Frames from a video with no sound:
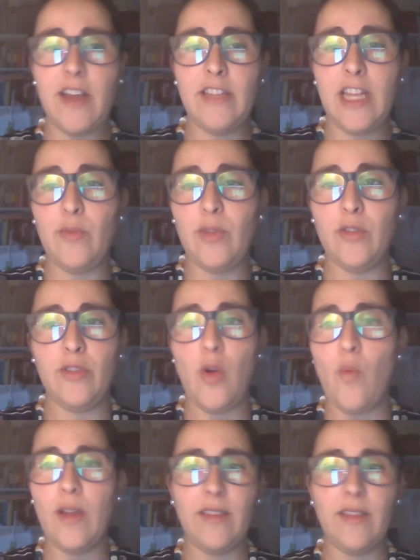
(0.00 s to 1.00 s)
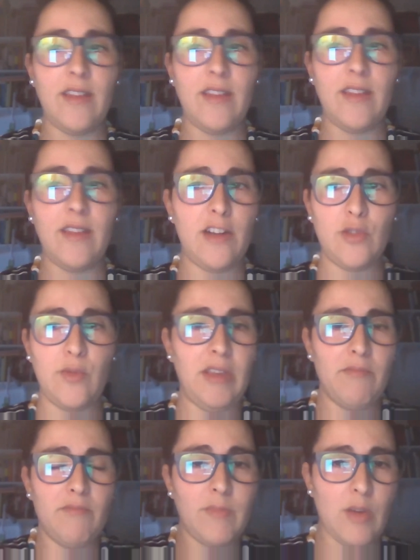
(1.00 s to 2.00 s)
we don't know what they are doing.
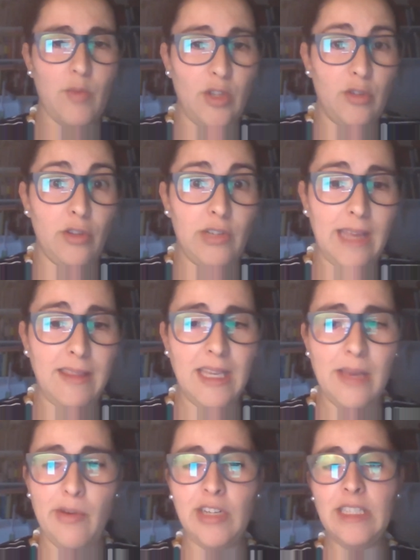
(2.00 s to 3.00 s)
We don't know nothing about it.